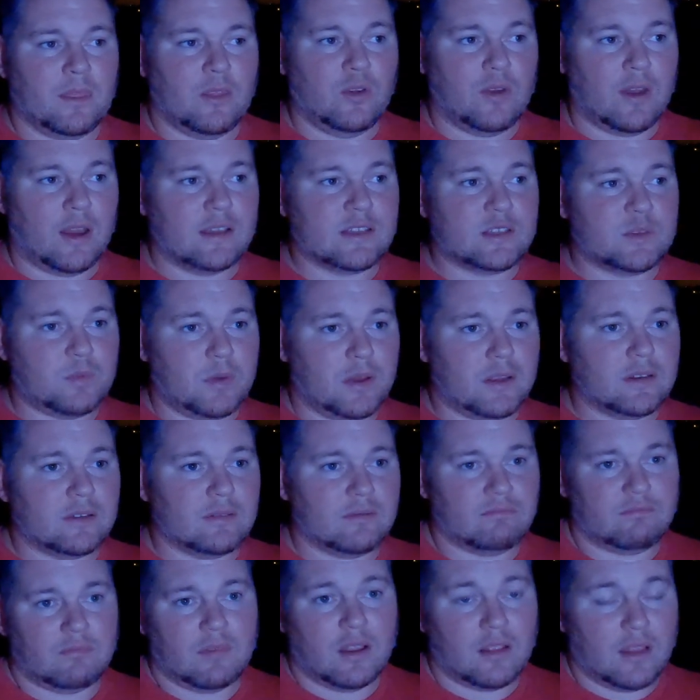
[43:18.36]
You guys spent
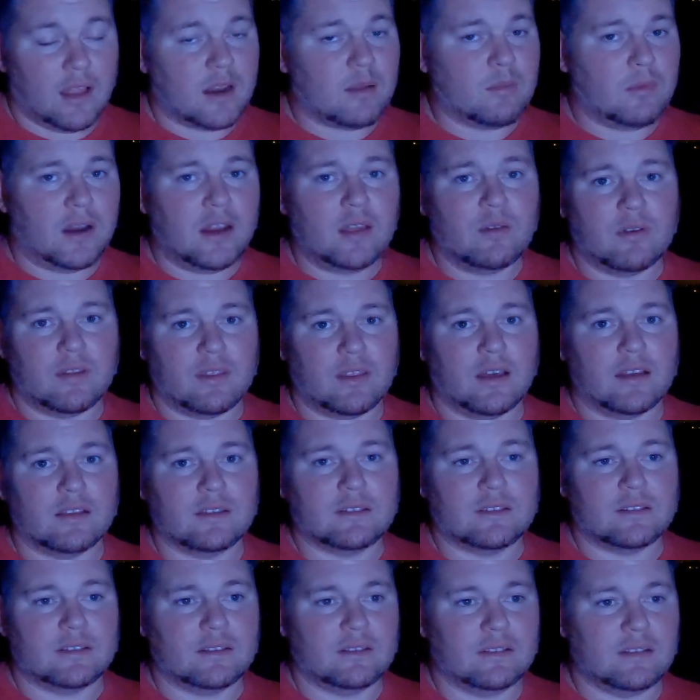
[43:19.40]
a lot of money with
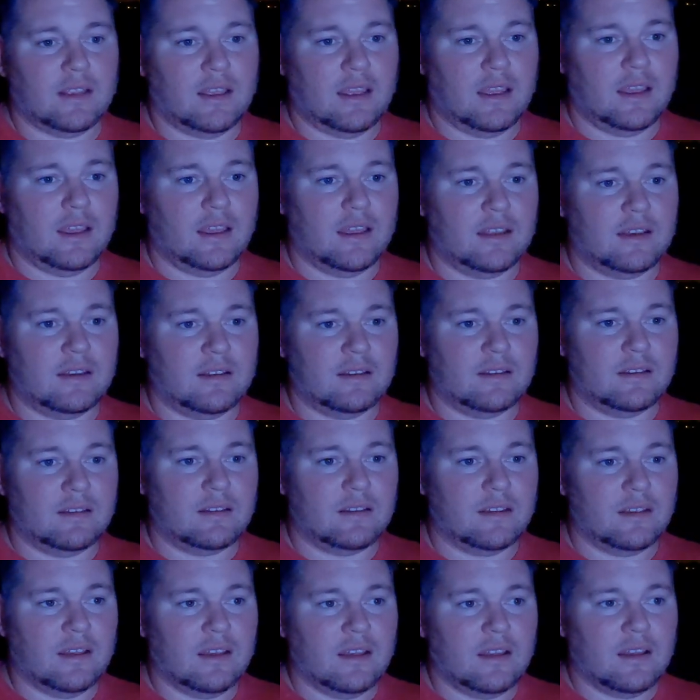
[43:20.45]
us,
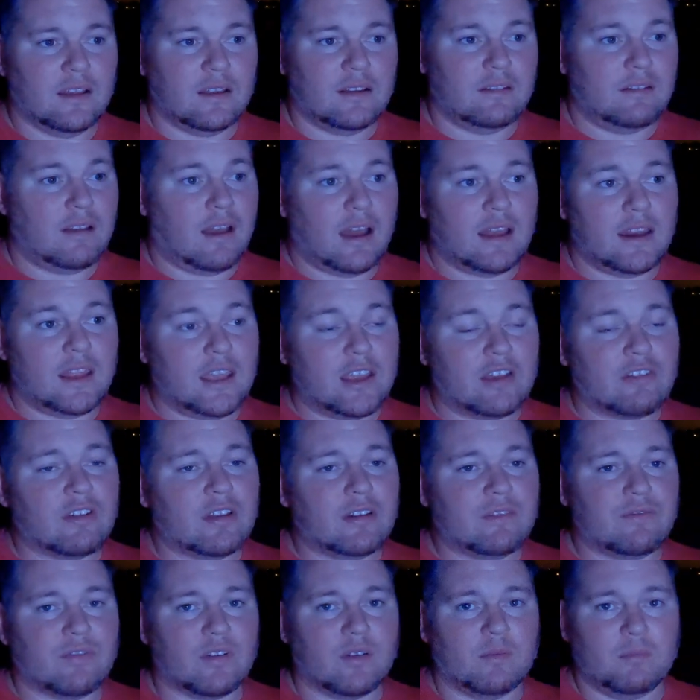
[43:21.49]
and not
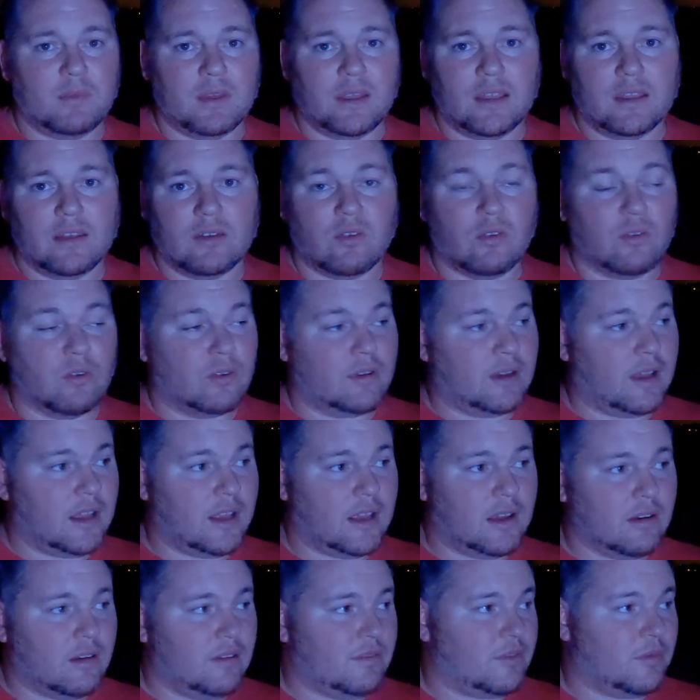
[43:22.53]
hearing from me or not
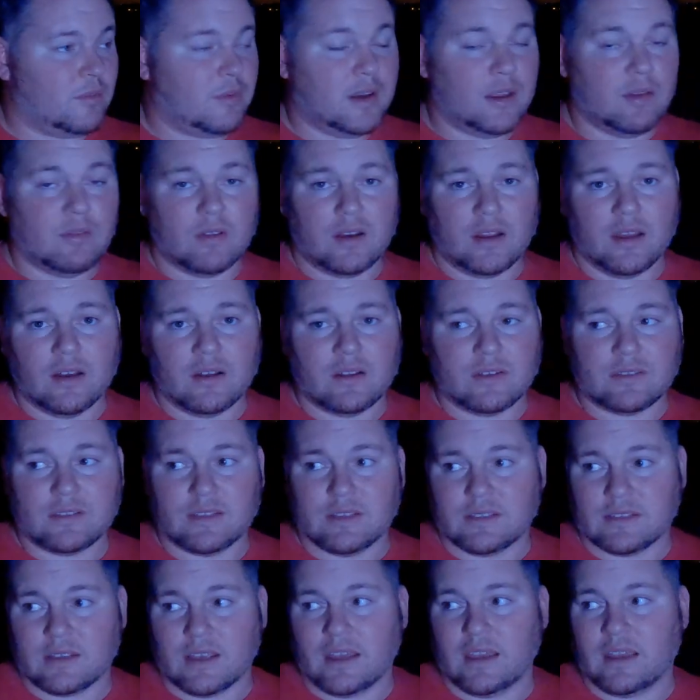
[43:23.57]
hearing from anyone else
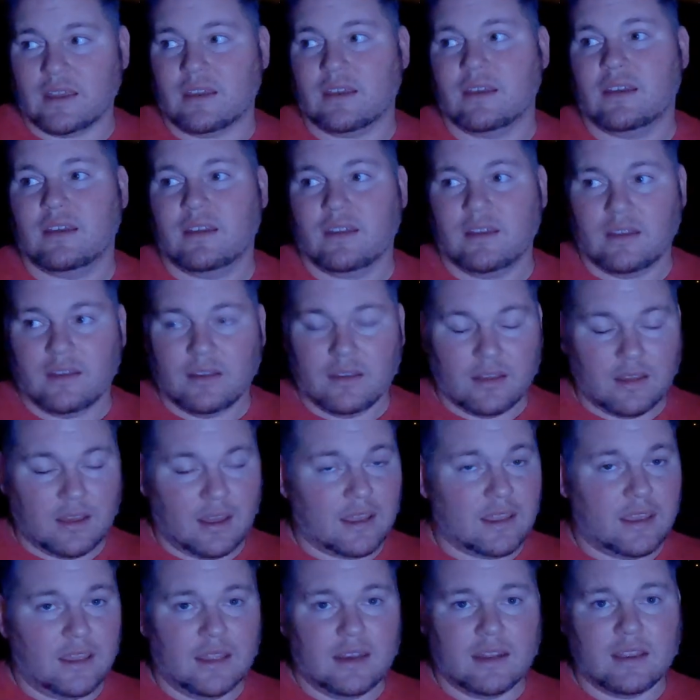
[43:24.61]
is like,
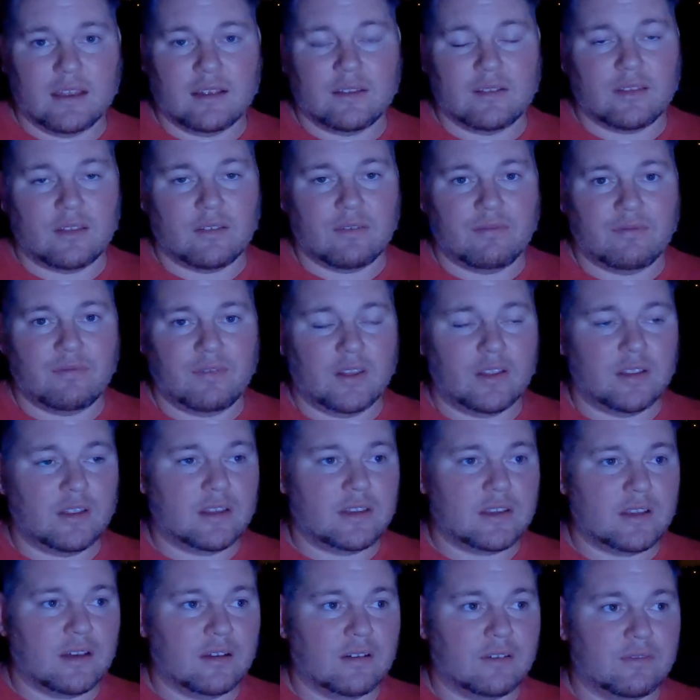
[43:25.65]
I get it. The
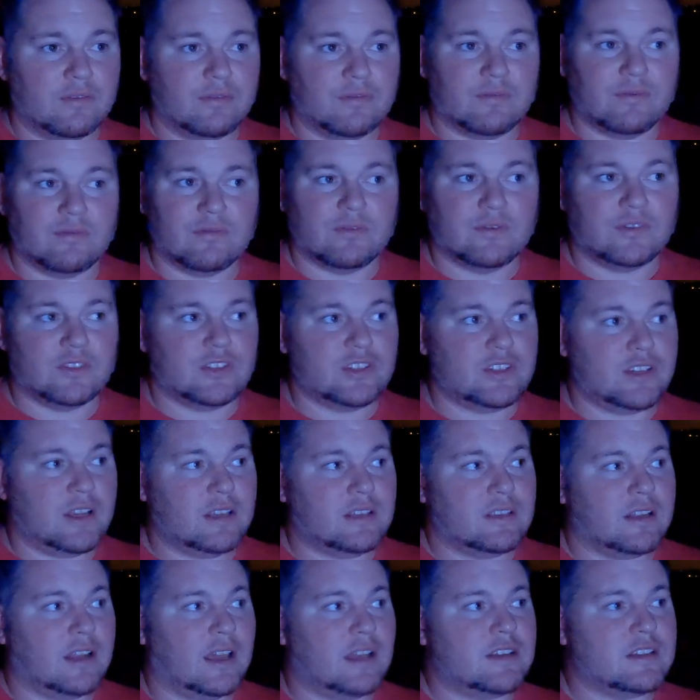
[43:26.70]
feeling of,
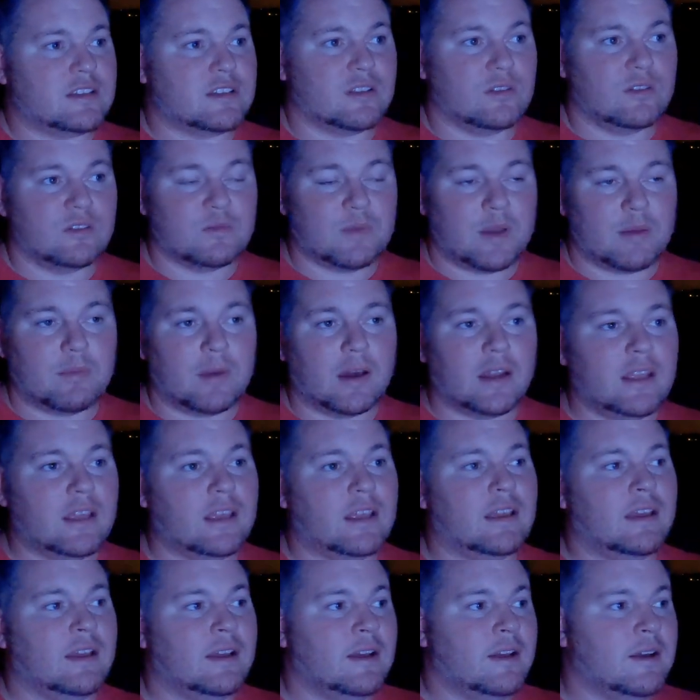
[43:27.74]
shit, did I just lose my
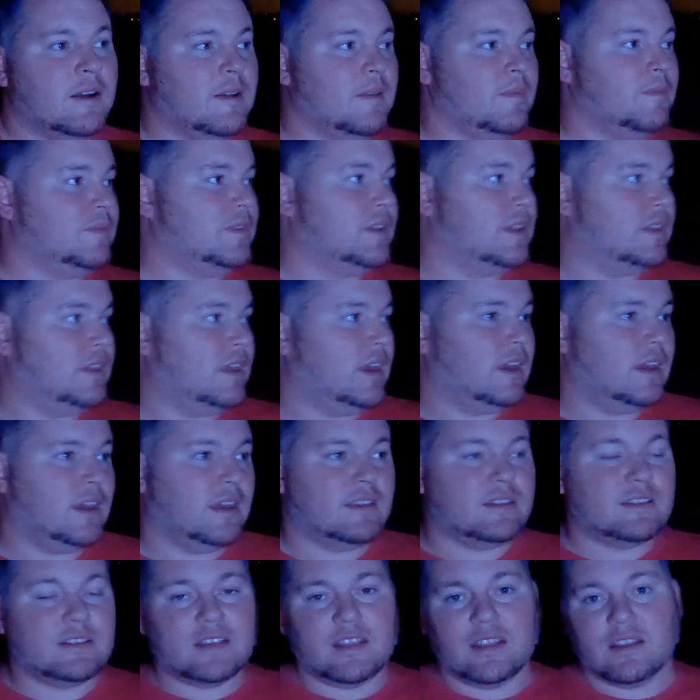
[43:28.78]
money? Did
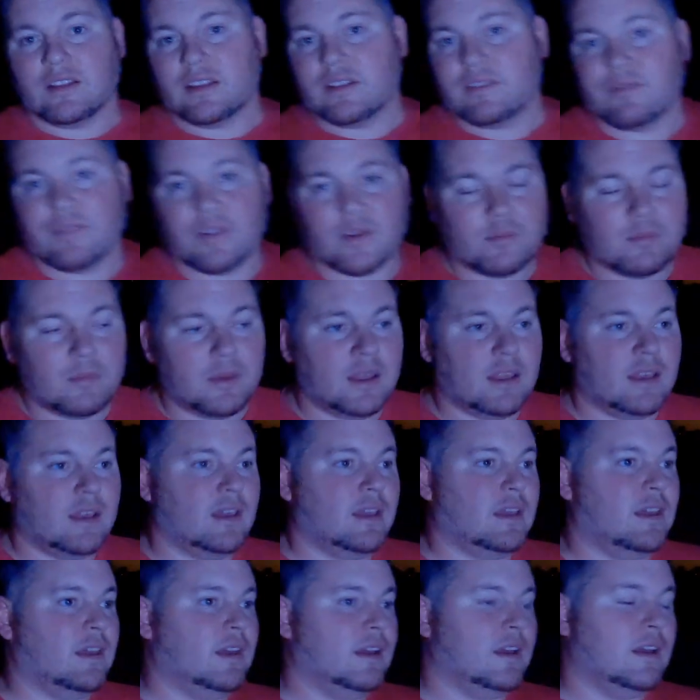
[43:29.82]
they steal it from
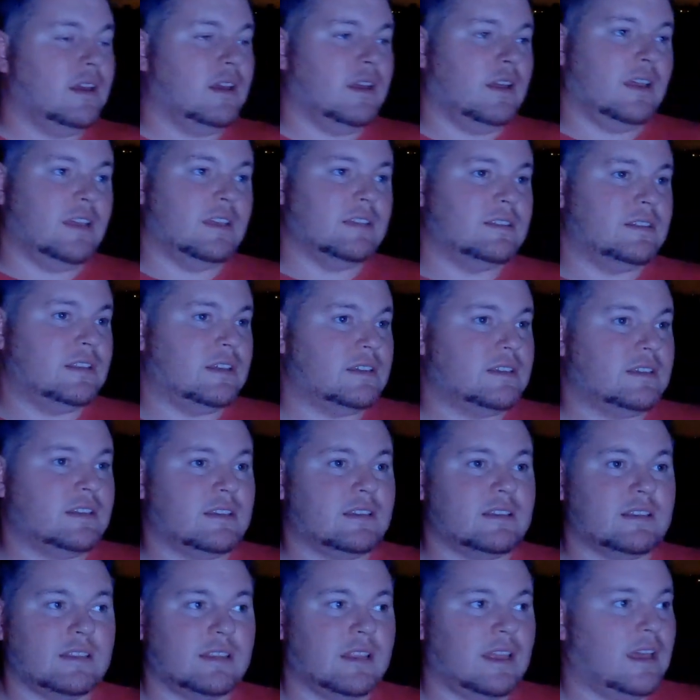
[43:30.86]
me? Is this,
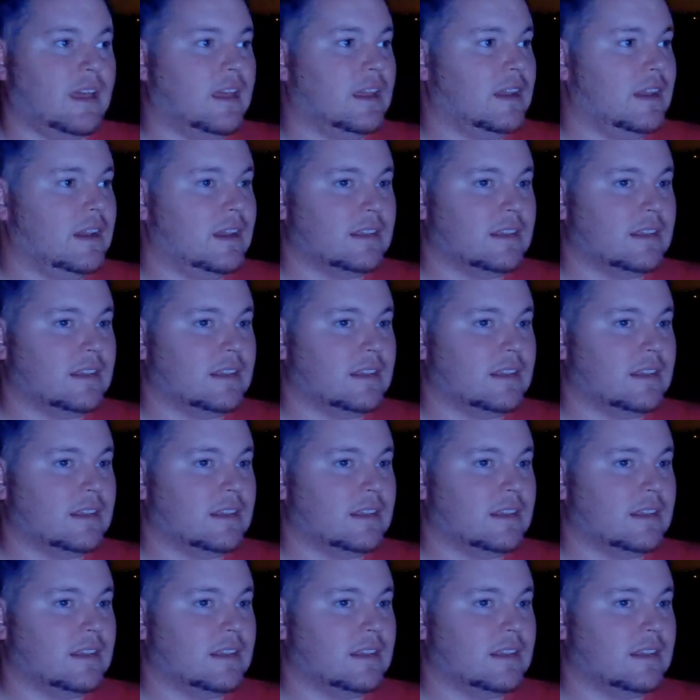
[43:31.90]
and that?